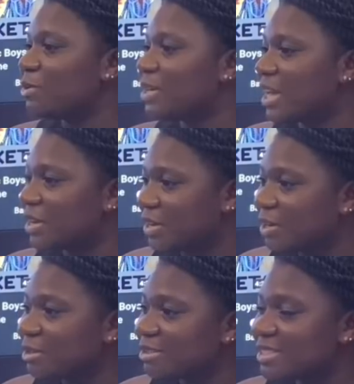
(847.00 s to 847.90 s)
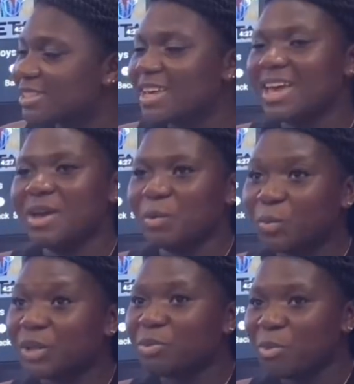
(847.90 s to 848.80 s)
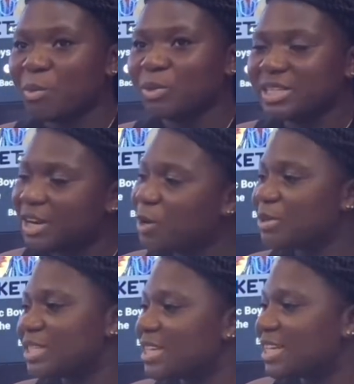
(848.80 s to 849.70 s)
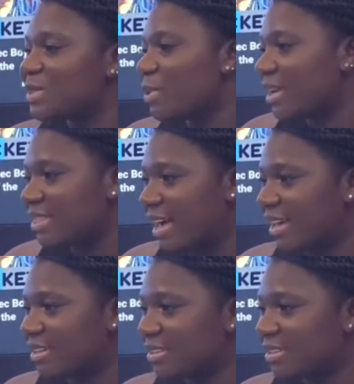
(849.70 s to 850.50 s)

get girls with momo they're always going to expect that